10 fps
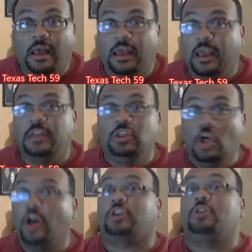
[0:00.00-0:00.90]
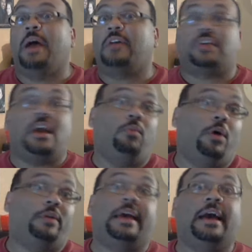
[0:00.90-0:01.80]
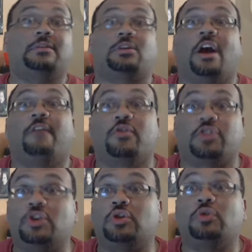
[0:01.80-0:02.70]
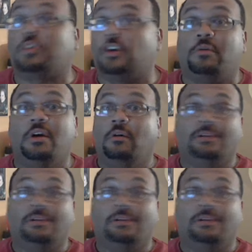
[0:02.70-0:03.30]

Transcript: And look, you might say, well, they had coverage issues too.